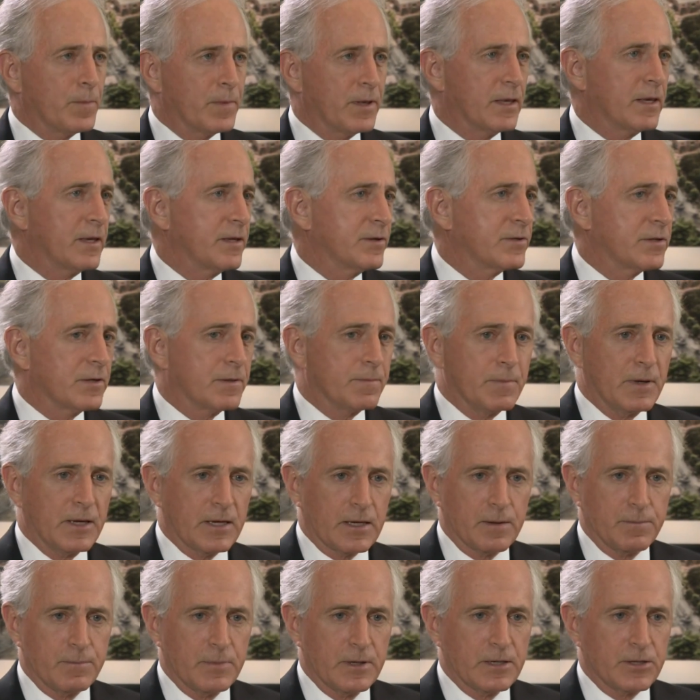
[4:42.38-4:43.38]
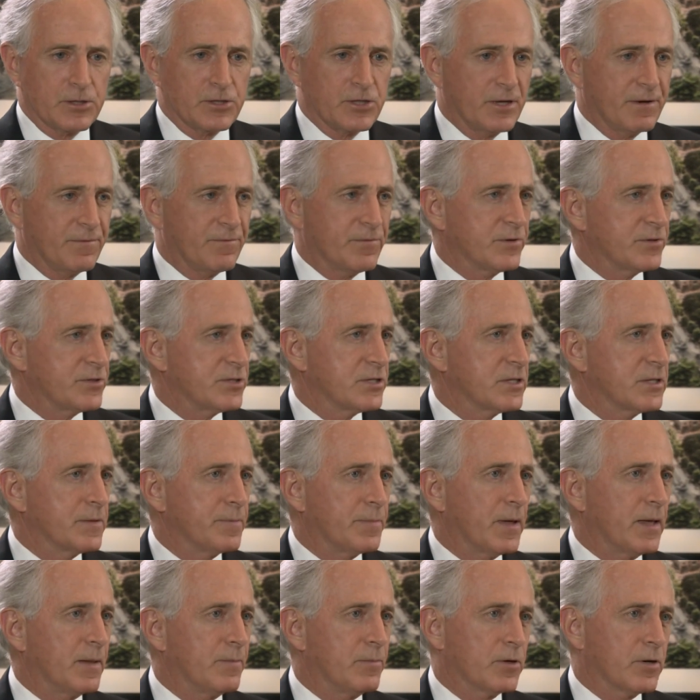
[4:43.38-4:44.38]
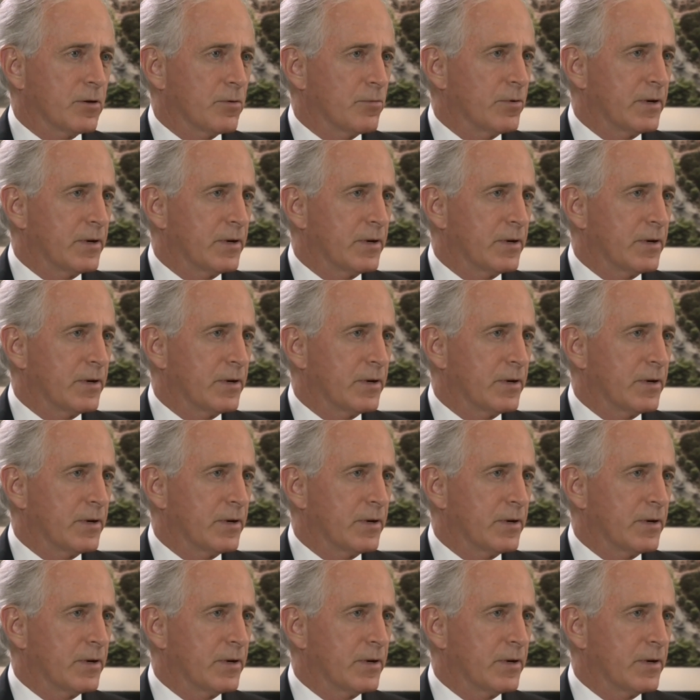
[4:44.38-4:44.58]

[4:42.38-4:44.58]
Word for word: me to make a big difference in the public